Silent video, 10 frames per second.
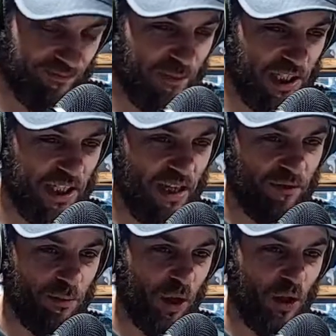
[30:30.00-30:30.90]
Monday Night
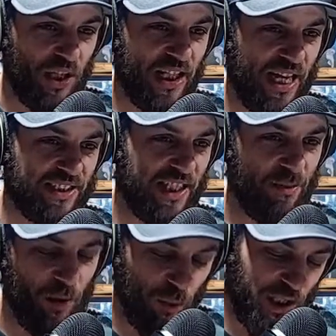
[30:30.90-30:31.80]
Football, the last game
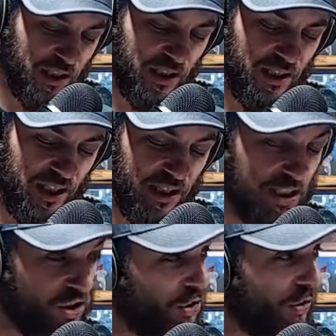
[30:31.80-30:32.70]
of the week. And
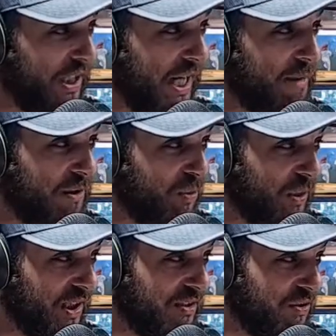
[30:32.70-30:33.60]
this is your game of the
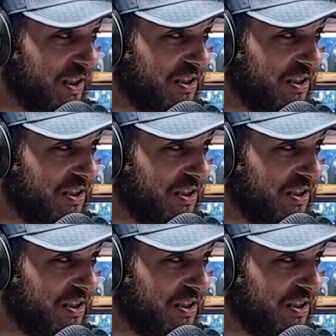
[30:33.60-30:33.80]
week. So that's